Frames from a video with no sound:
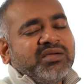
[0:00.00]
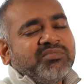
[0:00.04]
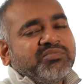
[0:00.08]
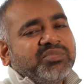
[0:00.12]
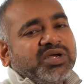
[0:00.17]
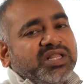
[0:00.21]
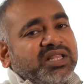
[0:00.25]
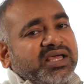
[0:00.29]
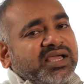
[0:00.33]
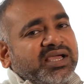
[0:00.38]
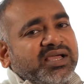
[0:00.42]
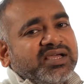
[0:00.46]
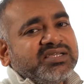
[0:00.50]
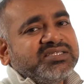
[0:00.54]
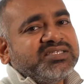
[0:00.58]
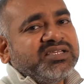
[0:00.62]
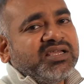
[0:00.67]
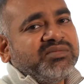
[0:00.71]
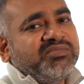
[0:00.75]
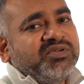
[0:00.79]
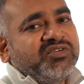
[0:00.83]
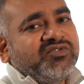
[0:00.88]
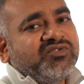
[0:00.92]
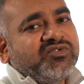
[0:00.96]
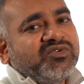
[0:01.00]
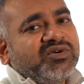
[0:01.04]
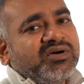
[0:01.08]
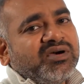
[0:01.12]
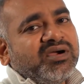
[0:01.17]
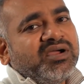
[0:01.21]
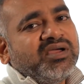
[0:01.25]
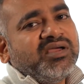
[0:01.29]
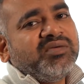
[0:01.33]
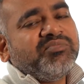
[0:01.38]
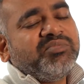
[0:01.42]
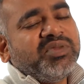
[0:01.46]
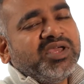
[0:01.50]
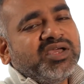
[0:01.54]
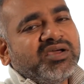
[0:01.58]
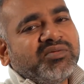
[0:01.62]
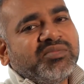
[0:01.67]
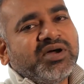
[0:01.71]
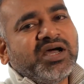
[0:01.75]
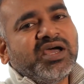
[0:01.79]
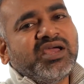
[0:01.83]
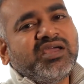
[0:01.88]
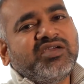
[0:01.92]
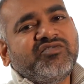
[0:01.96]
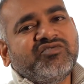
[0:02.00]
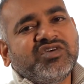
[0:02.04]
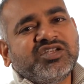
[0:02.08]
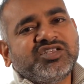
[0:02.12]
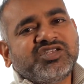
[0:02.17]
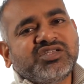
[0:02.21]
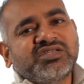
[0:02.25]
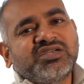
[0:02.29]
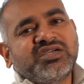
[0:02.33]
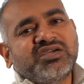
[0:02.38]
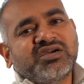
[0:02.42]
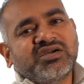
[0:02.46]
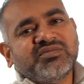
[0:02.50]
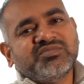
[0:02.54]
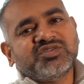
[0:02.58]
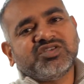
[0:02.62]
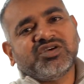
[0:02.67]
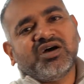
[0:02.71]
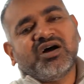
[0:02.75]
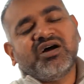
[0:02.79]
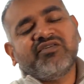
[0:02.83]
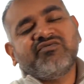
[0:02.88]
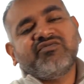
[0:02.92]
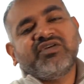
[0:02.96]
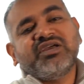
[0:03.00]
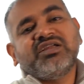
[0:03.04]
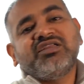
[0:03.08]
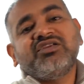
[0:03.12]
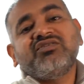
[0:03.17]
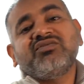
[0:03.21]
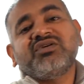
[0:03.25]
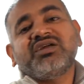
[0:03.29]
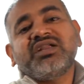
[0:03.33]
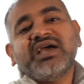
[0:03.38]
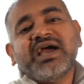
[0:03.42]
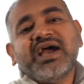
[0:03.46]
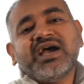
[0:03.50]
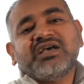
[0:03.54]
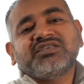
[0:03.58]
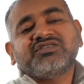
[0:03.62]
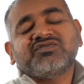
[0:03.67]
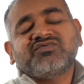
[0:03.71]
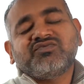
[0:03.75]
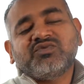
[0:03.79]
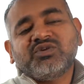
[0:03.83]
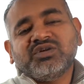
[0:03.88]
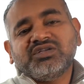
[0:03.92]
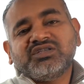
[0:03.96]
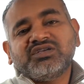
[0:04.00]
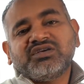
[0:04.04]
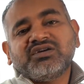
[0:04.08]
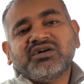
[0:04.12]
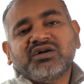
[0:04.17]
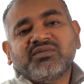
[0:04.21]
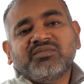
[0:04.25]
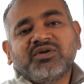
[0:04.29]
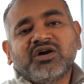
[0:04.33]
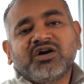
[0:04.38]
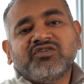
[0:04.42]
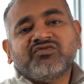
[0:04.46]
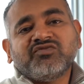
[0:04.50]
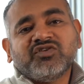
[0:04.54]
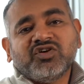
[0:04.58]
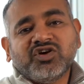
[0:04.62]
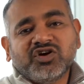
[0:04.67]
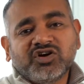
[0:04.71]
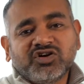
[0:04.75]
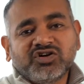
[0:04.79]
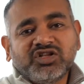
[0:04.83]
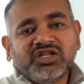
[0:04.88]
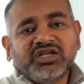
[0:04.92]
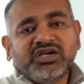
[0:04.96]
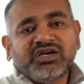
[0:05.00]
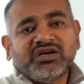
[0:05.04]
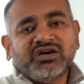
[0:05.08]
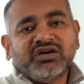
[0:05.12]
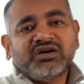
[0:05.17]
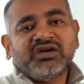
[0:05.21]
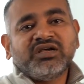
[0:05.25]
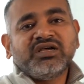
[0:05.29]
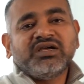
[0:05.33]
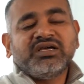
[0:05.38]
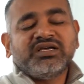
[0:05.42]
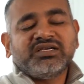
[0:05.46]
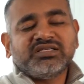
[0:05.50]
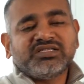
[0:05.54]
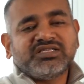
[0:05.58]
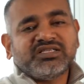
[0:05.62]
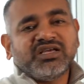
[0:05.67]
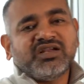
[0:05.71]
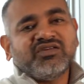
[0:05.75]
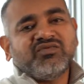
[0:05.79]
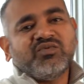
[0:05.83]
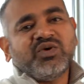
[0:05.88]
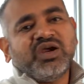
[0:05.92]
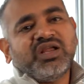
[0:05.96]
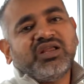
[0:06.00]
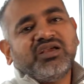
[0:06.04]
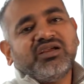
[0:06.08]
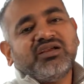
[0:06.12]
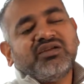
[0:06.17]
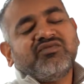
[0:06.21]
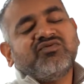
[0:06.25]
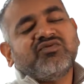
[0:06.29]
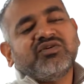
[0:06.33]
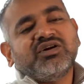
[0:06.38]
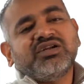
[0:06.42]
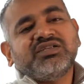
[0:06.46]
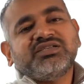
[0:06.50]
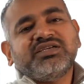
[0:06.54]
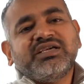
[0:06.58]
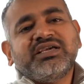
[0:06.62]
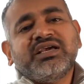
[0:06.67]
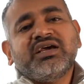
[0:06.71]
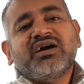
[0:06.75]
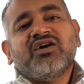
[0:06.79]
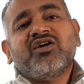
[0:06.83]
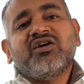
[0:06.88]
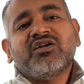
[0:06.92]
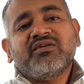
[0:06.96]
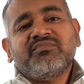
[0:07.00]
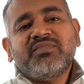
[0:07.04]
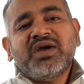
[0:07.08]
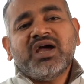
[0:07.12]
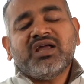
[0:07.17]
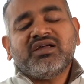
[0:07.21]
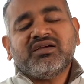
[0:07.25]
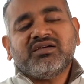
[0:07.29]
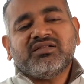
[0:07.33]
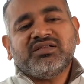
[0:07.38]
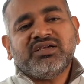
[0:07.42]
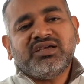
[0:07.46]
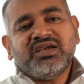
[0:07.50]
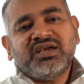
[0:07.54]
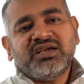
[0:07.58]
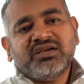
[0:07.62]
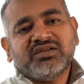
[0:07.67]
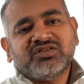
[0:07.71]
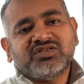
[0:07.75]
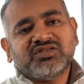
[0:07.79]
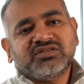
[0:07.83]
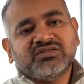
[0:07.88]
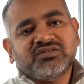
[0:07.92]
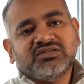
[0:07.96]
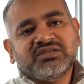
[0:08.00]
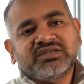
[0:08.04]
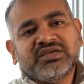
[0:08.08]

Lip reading: But like I said before, PMI eventually comes off and you can ask for it to come off earlier instead of waiting for it to get automatically canceled.